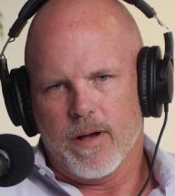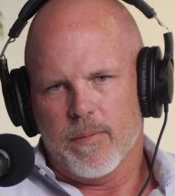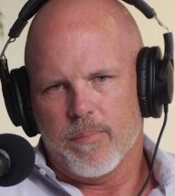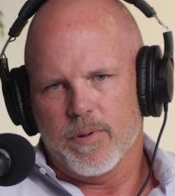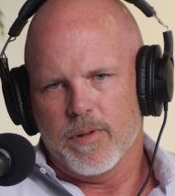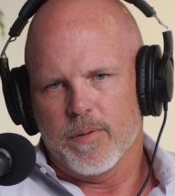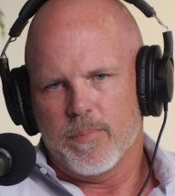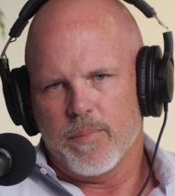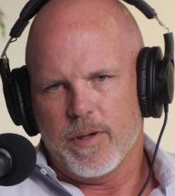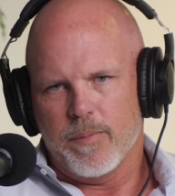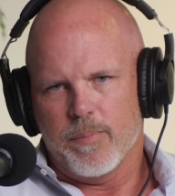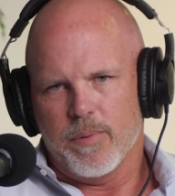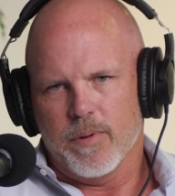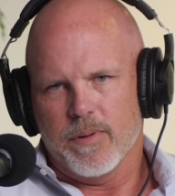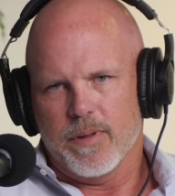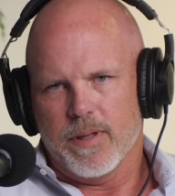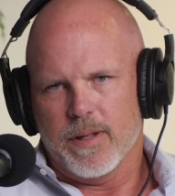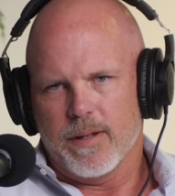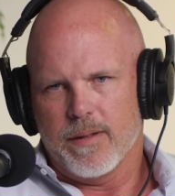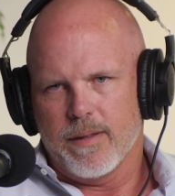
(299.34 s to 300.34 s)
couple of
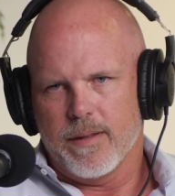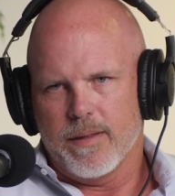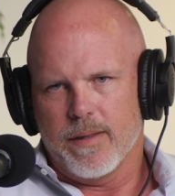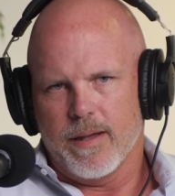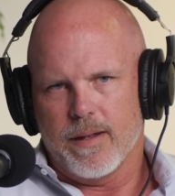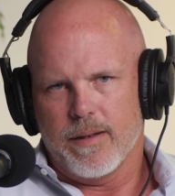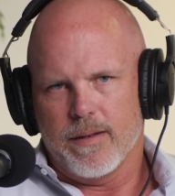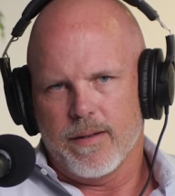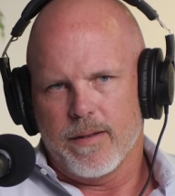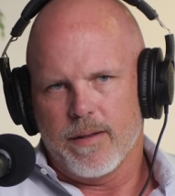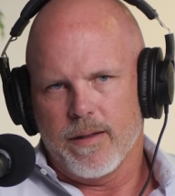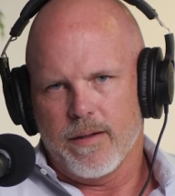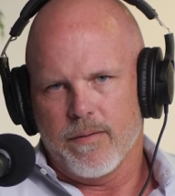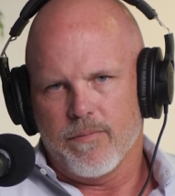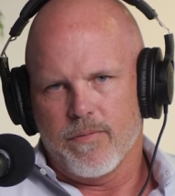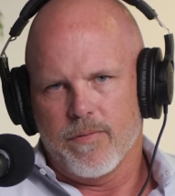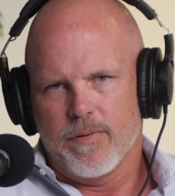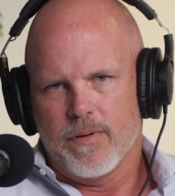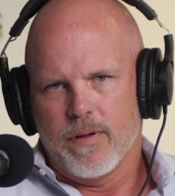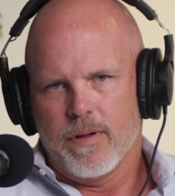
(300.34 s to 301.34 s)
people that
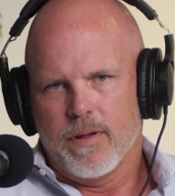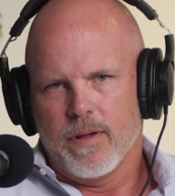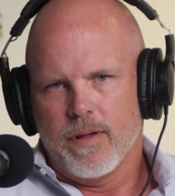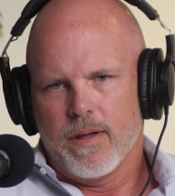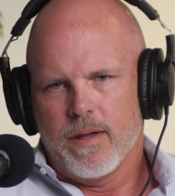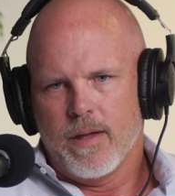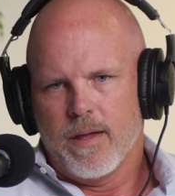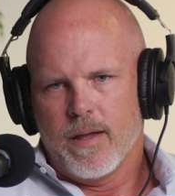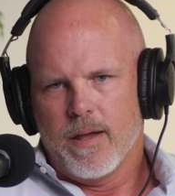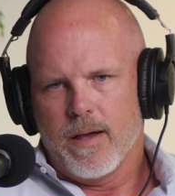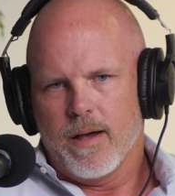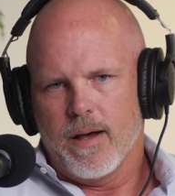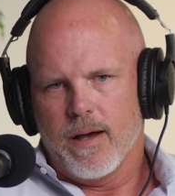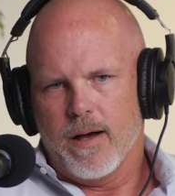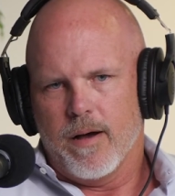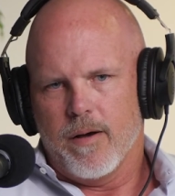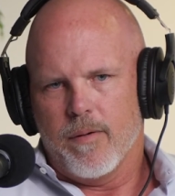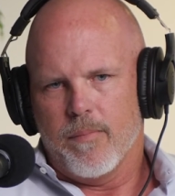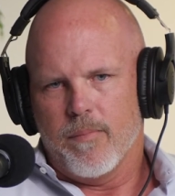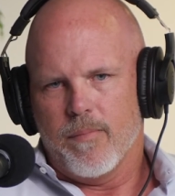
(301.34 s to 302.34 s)
have
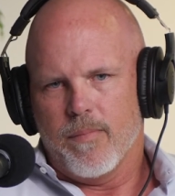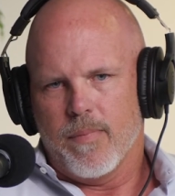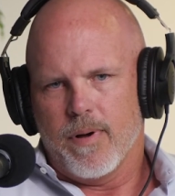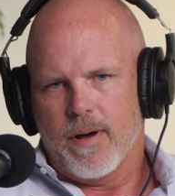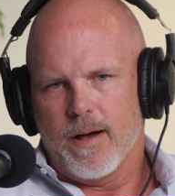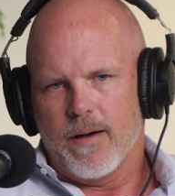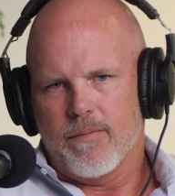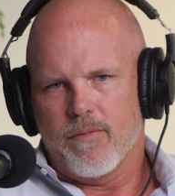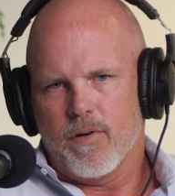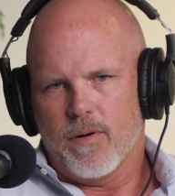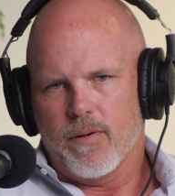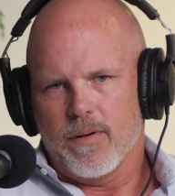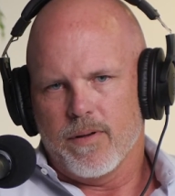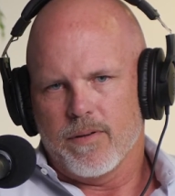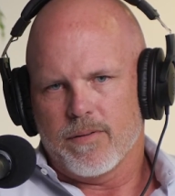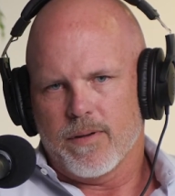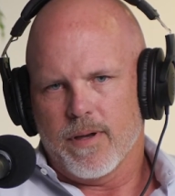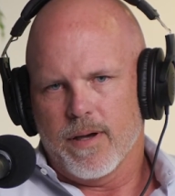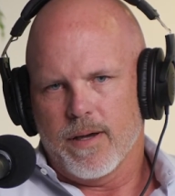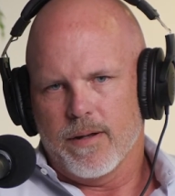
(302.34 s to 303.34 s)
I've
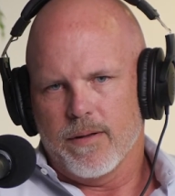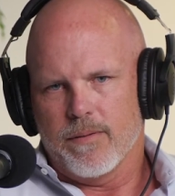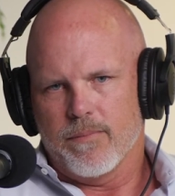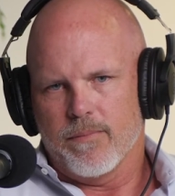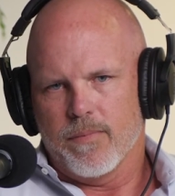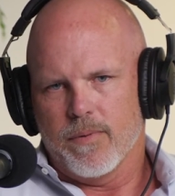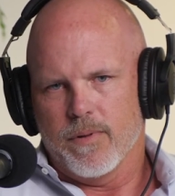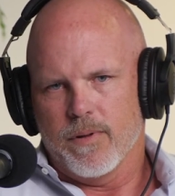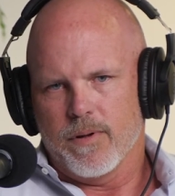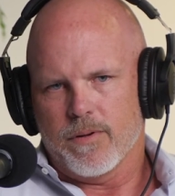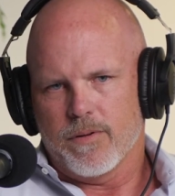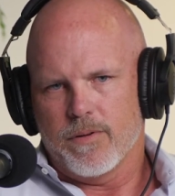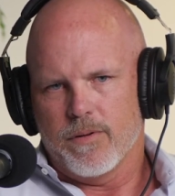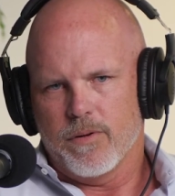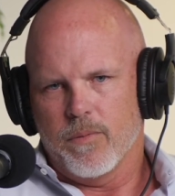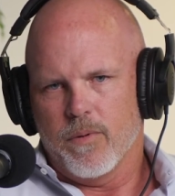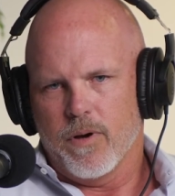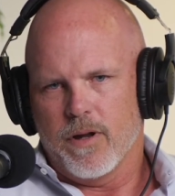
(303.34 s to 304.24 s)
always kind of looked to.